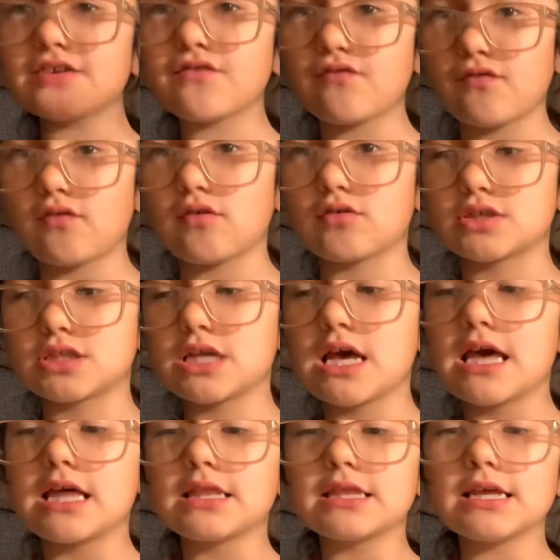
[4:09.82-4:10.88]
first,
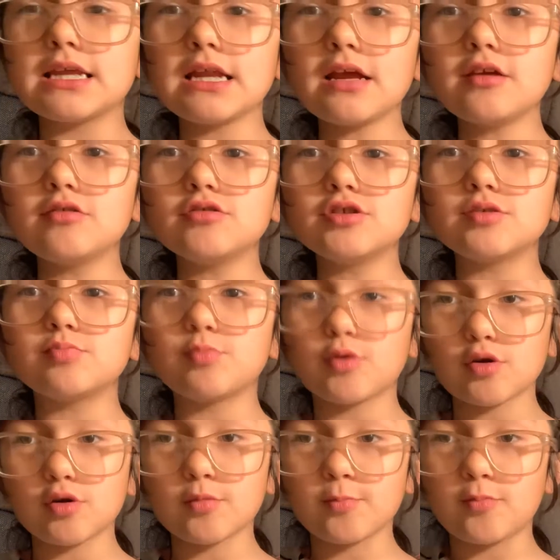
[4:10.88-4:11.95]
then I used
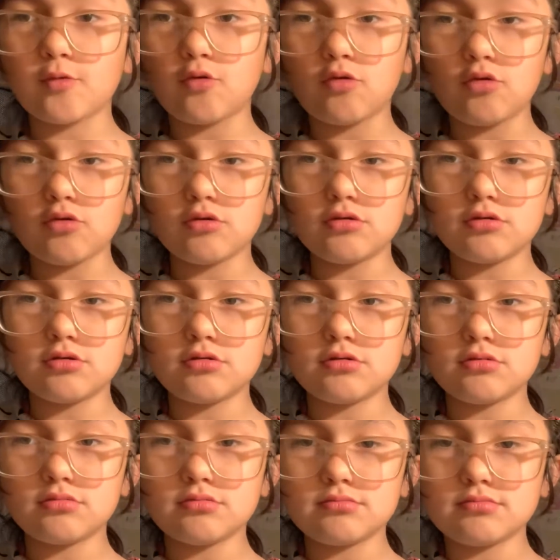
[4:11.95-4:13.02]
purple,
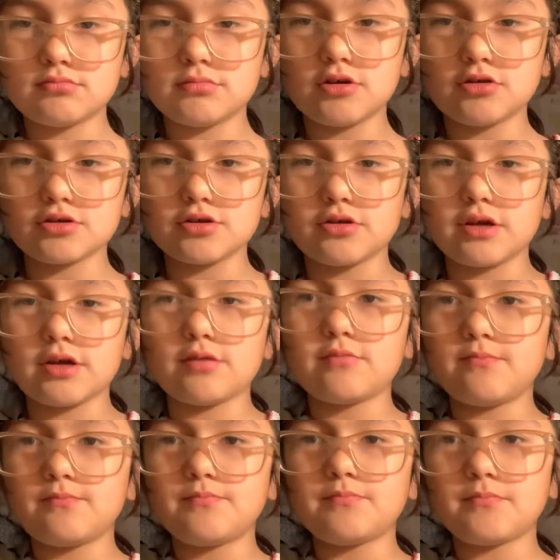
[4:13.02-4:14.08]
sorry,
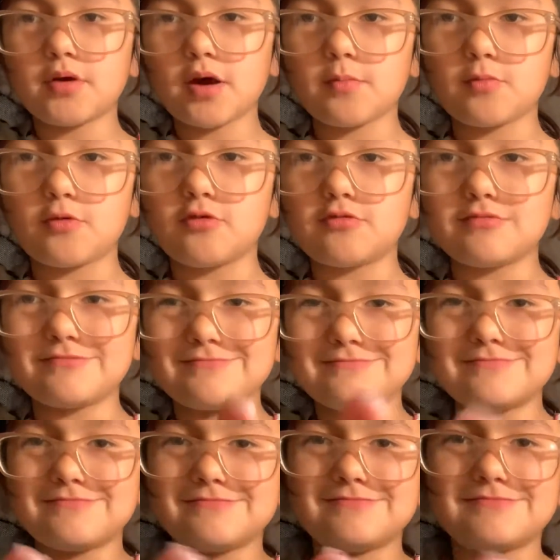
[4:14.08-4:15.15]
purple.
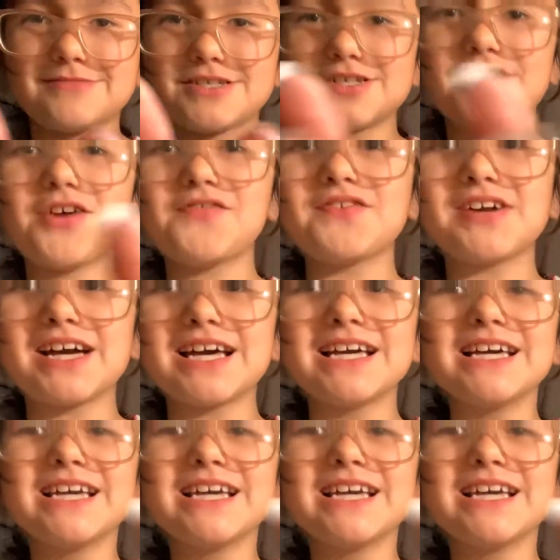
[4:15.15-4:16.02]
I forgot